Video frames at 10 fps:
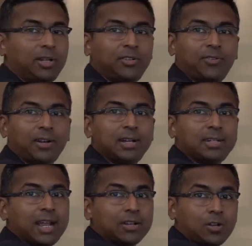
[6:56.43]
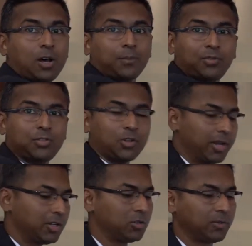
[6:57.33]
different atoms
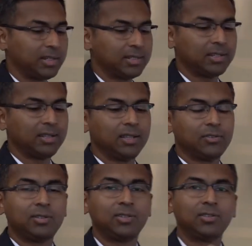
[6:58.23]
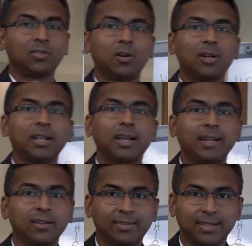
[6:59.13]
joined to it. So this is called a
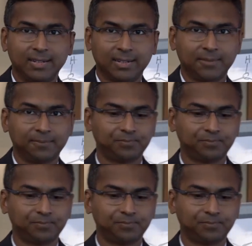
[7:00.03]
chiral center.